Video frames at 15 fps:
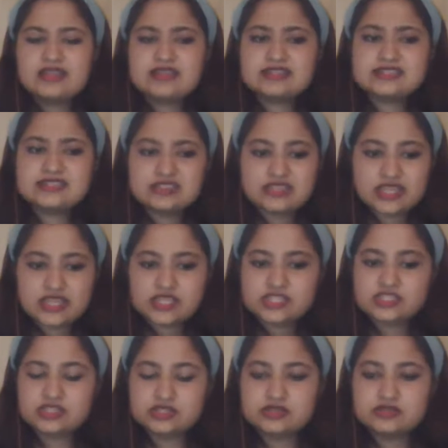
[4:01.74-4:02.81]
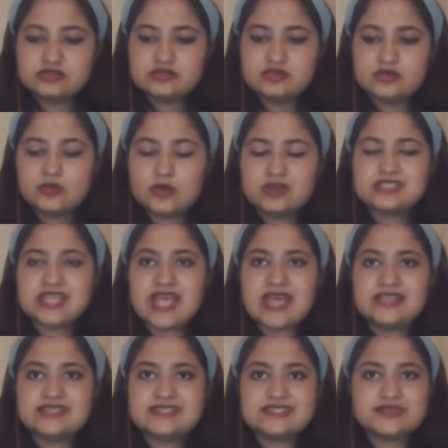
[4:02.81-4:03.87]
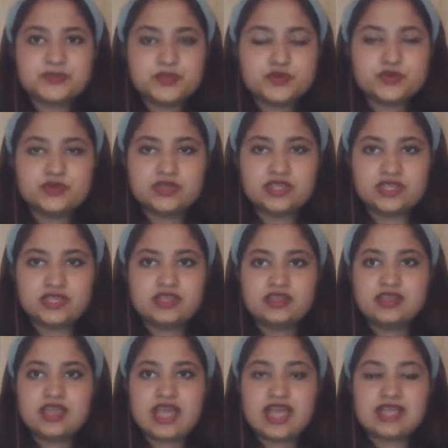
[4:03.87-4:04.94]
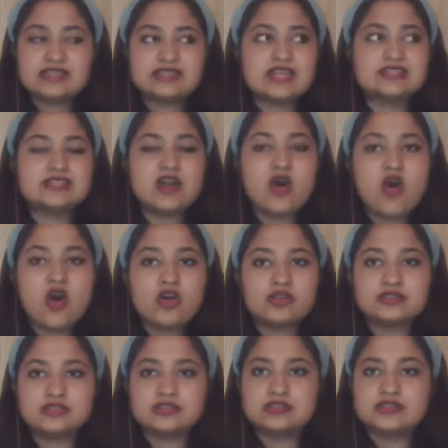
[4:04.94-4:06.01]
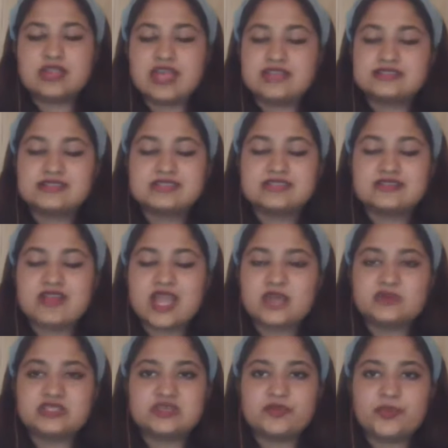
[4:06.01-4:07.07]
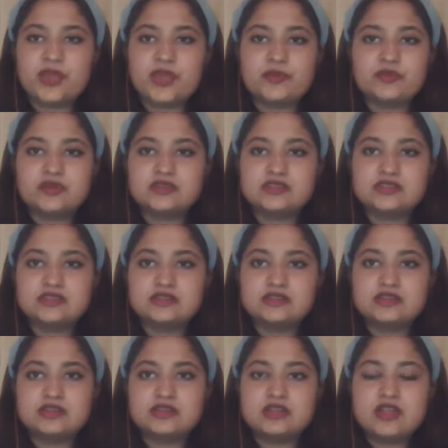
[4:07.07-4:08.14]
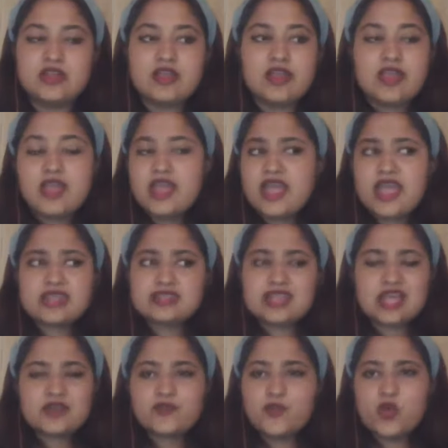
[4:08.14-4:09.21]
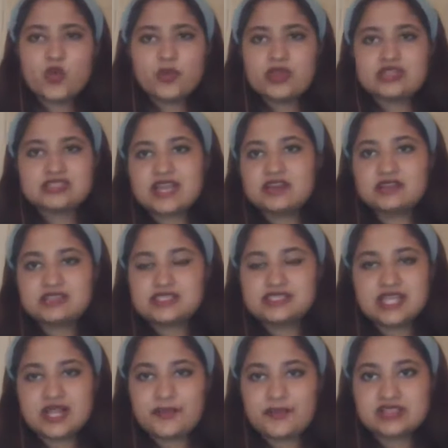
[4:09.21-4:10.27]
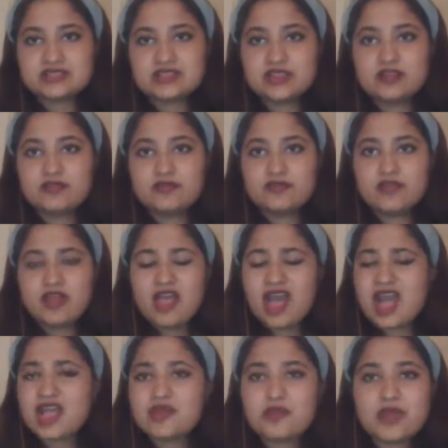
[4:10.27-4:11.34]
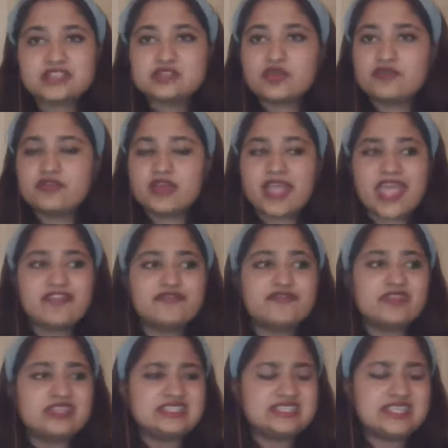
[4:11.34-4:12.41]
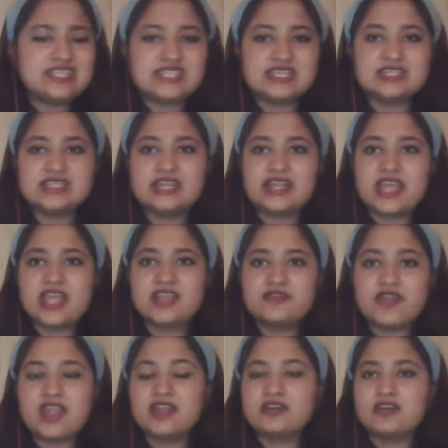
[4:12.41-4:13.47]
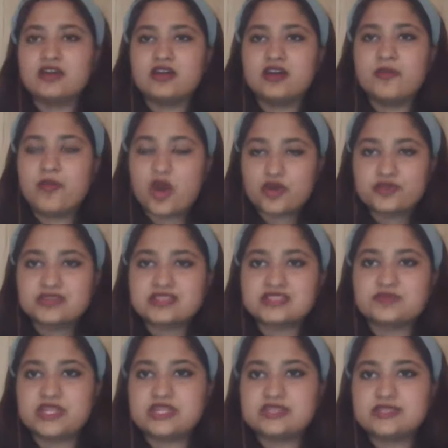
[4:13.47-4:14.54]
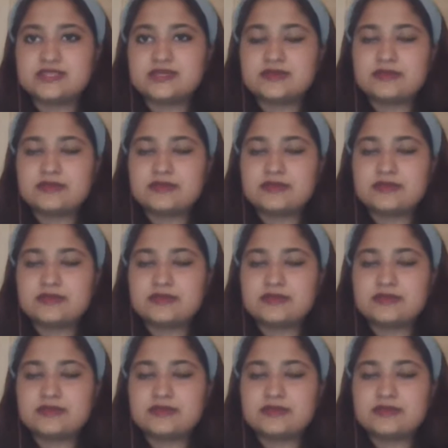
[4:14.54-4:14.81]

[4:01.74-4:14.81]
The station was as spooky and as haunted as described in the papers. In that moment, I couldn't help myself. I went over every detail that I had read about this place.